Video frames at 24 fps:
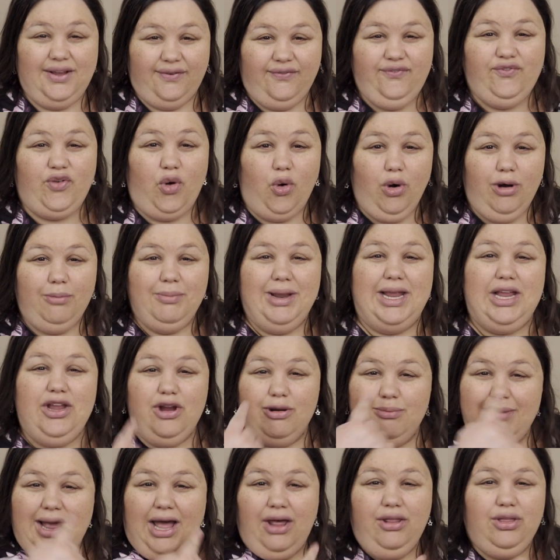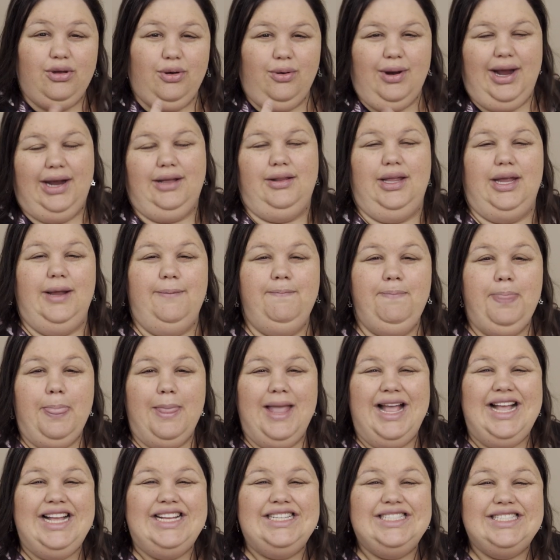forming your mouth correctly.
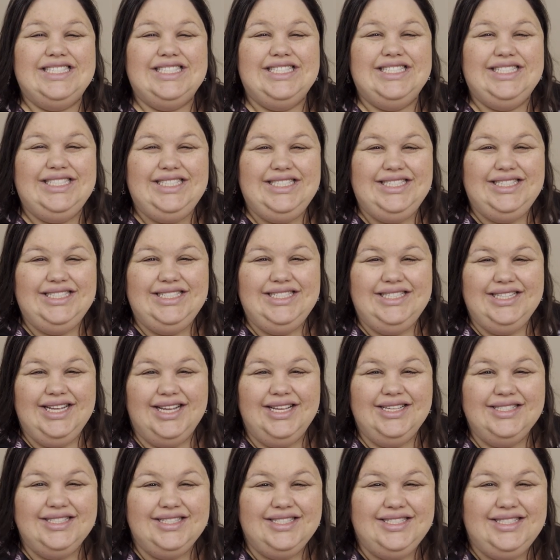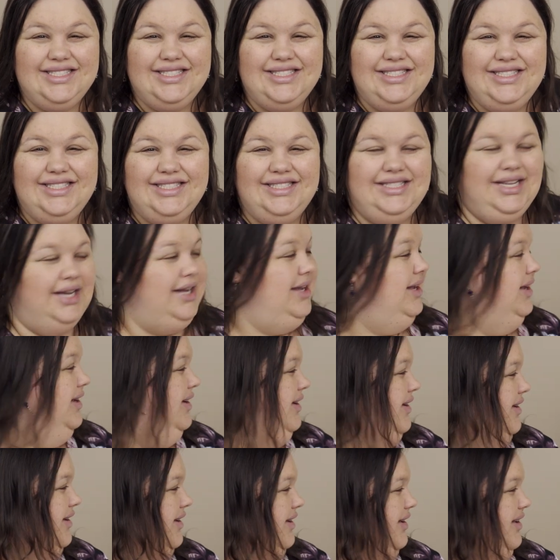Z, Z.
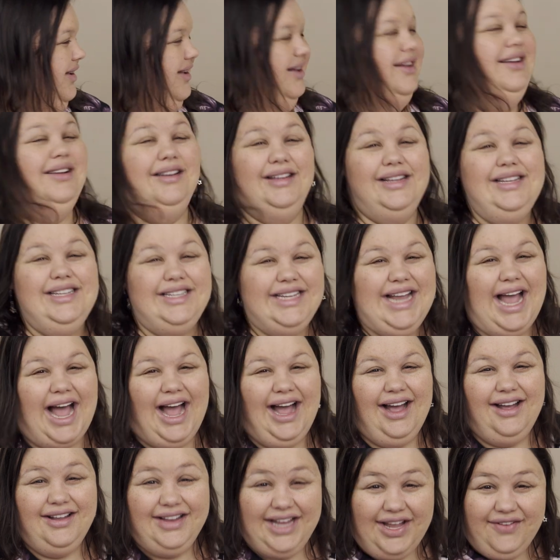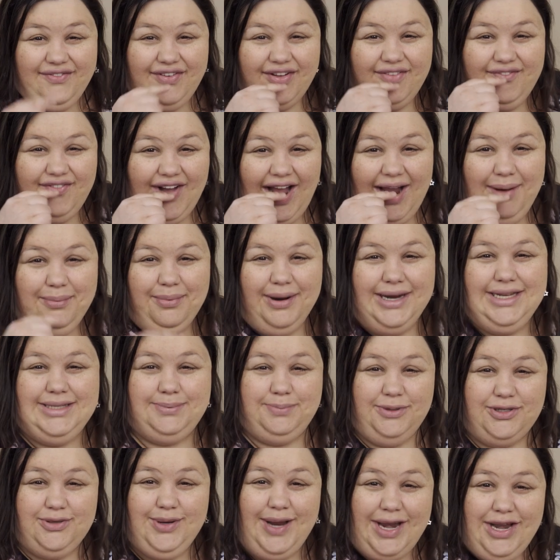Yeah, if it vibrates
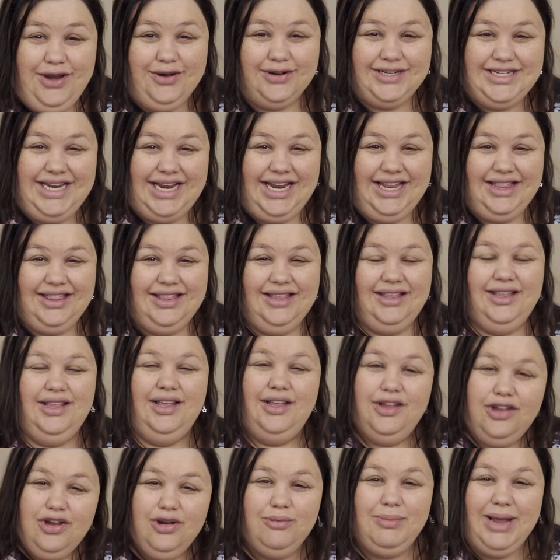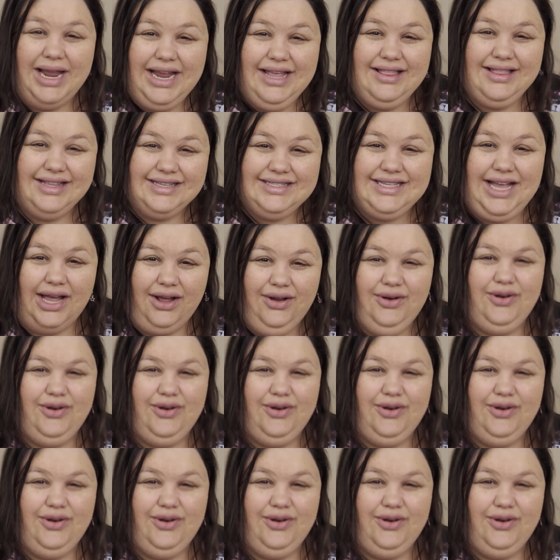between your teeth, you're making the sound